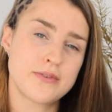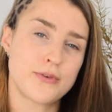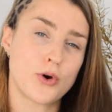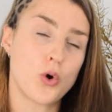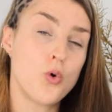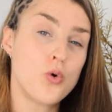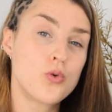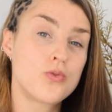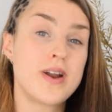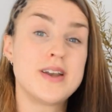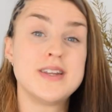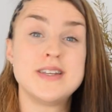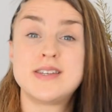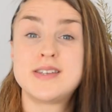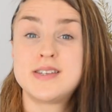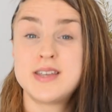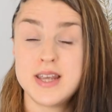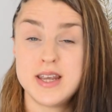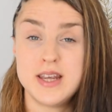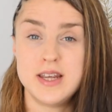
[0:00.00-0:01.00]
have already
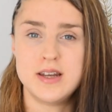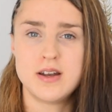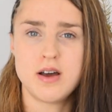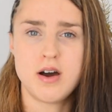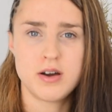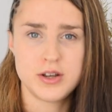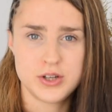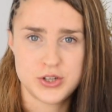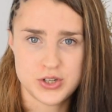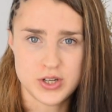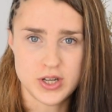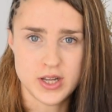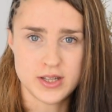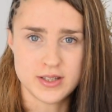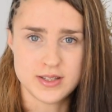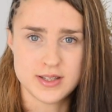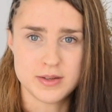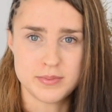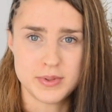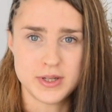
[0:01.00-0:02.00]
seen ice sheet
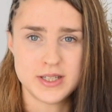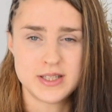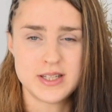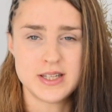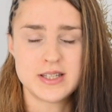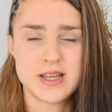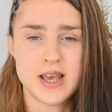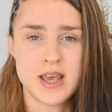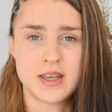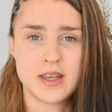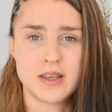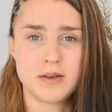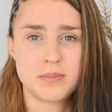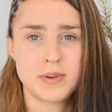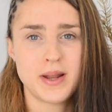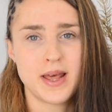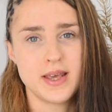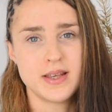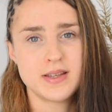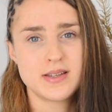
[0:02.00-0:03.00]
instability taking
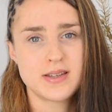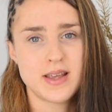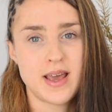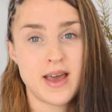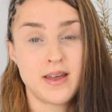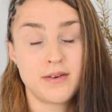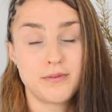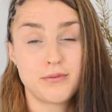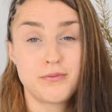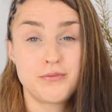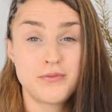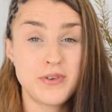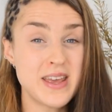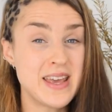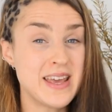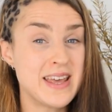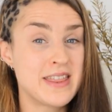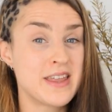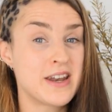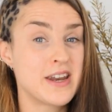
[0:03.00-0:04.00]
place and
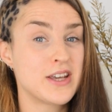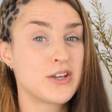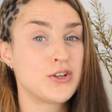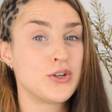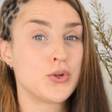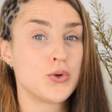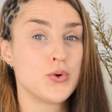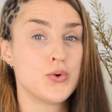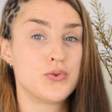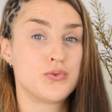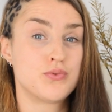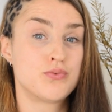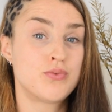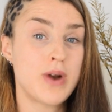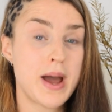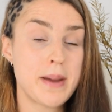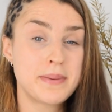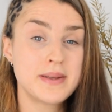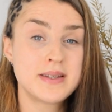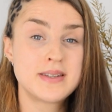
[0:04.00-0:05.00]
fear that it could cause
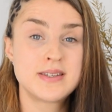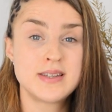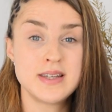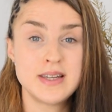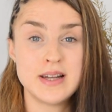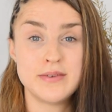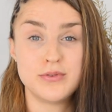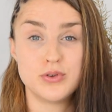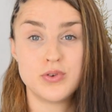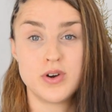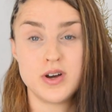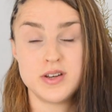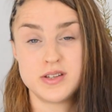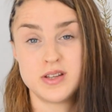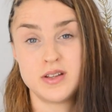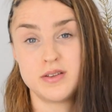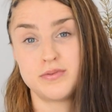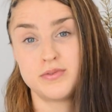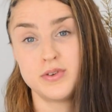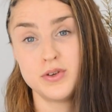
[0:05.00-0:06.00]
rapid sea level rise
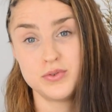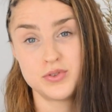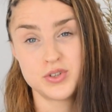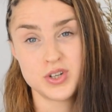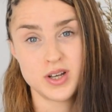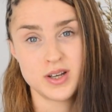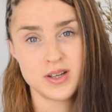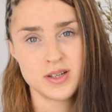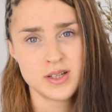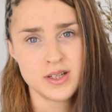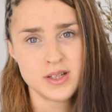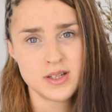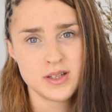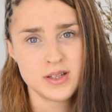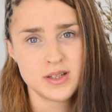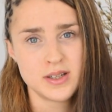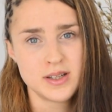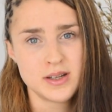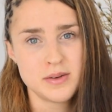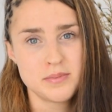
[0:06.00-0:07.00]
in the future.
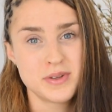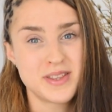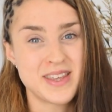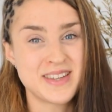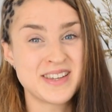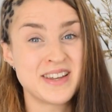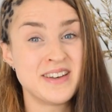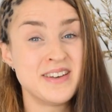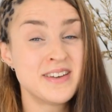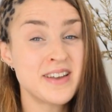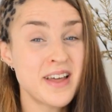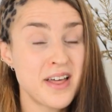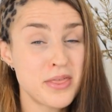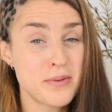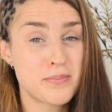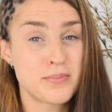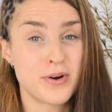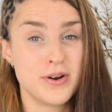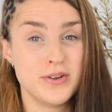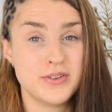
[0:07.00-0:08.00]
But there's another
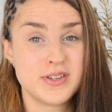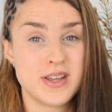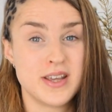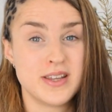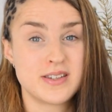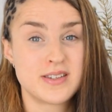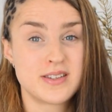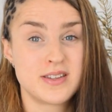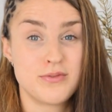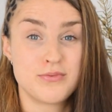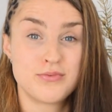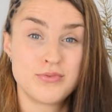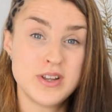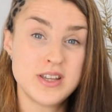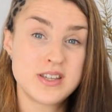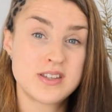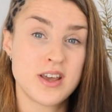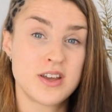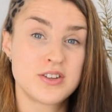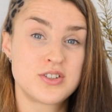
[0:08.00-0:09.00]
process that
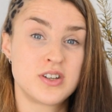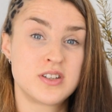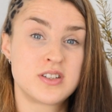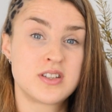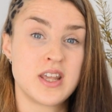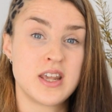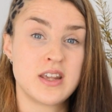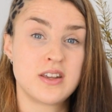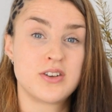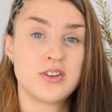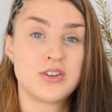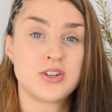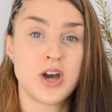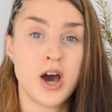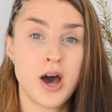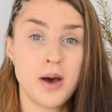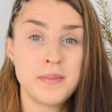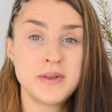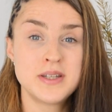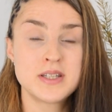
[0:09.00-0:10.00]
researchers think could
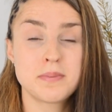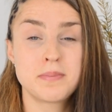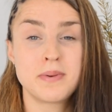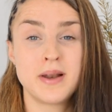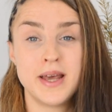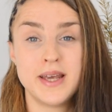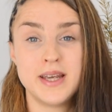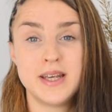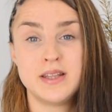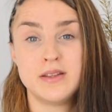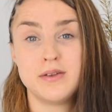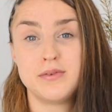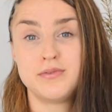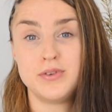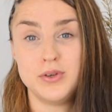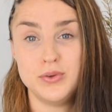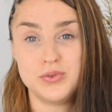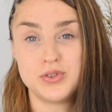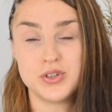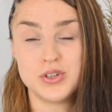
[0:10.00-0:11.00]
come into play in the
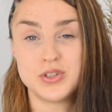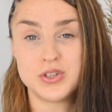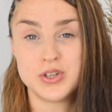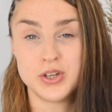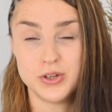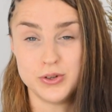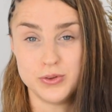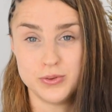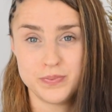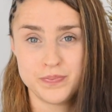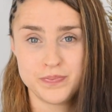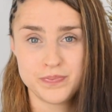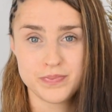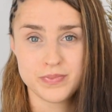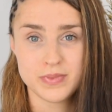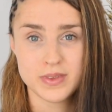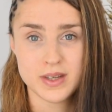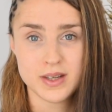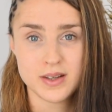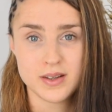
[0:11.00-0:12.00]
future too.
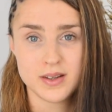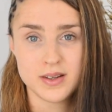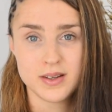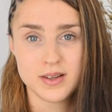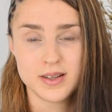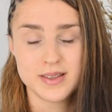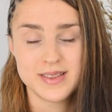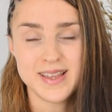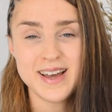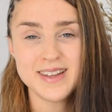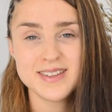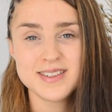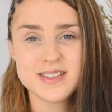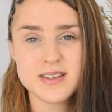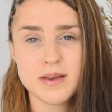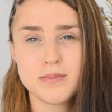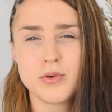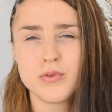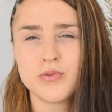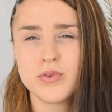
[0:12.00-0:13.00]

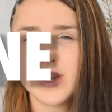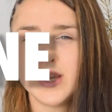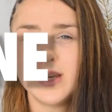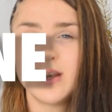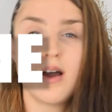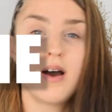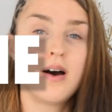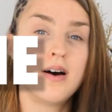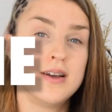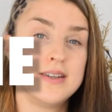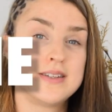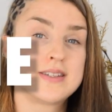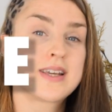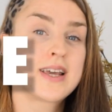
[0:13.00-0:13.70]
That's marine ice